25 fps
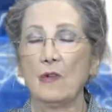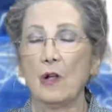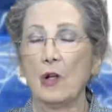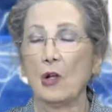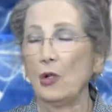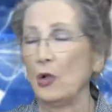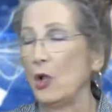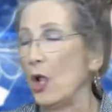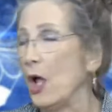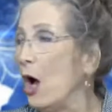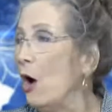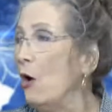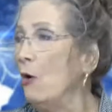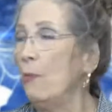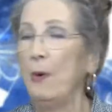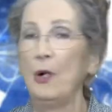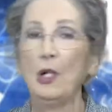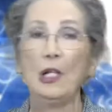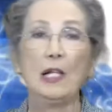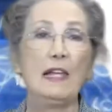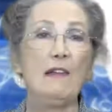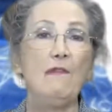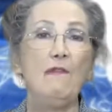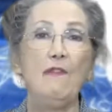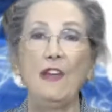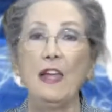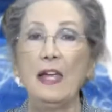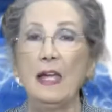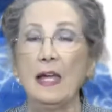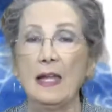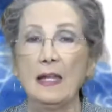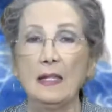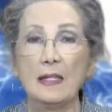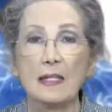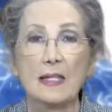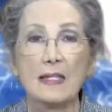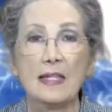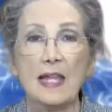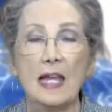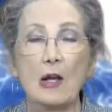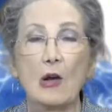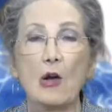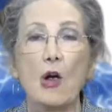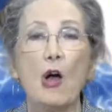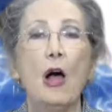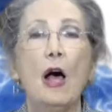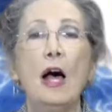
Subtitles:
global events that are